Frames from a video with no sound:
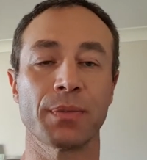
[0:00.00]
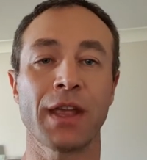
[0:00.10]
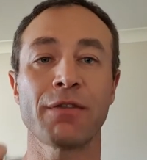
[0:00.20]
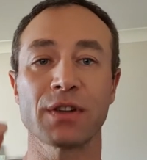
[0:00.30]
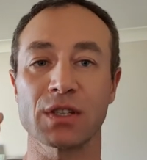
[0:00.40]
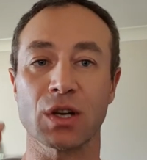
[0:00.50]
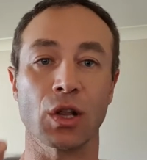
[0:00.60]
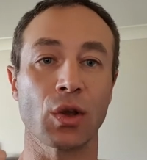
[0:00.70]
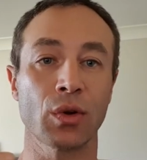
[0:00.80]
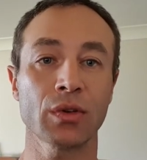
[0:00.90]
If it's
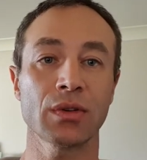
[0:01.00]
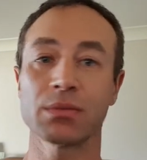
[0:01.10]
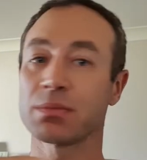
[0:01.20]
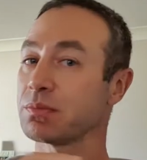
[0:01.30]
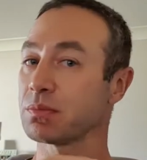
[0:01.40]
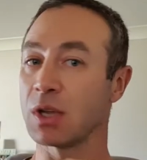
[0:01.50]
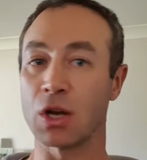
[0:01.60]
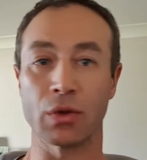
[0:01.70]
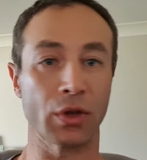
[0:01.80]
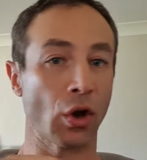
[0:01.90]
clogged,
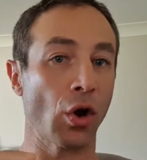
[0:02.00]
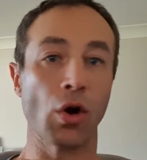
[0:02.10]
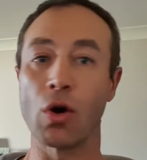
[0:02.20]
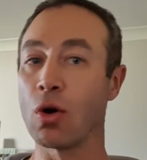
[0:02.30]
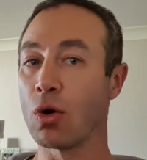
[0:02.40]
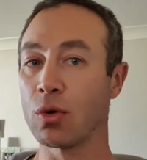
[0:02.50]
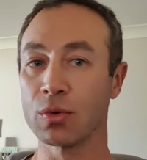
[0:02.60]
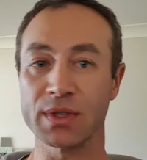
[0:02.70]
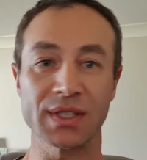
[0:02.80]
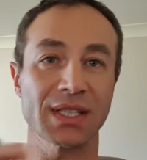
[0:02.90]
the whole
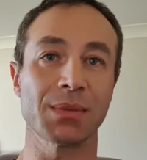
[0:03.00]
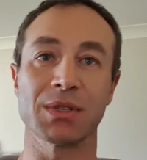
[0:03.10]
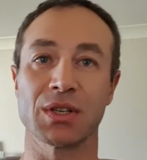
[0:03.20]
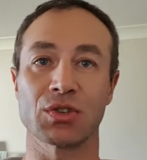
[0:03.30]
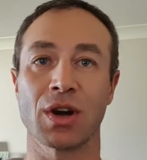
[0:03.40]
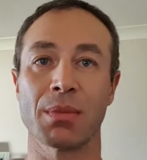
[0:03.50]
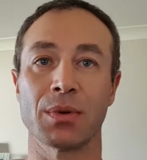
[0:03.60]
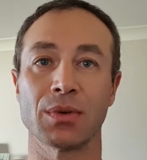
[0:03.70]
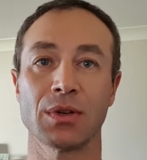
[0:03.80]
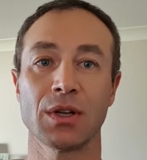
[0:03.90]
system is in trouble.